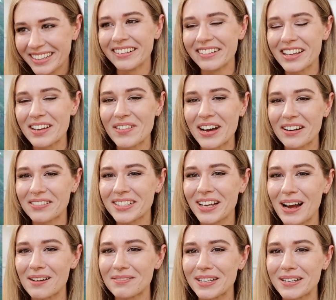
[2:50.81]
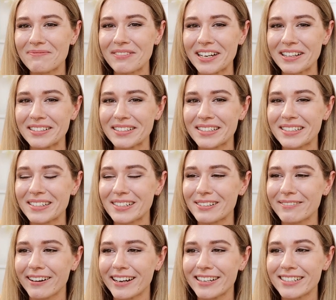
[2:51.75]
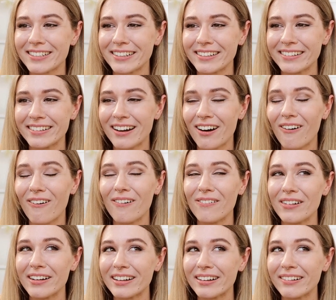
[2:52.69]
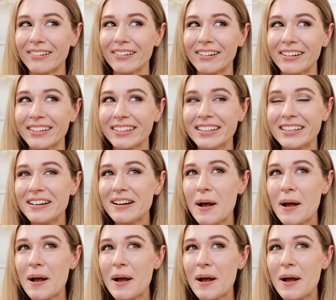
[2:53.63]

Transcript: The amount of times I've been in this situation, oh my god.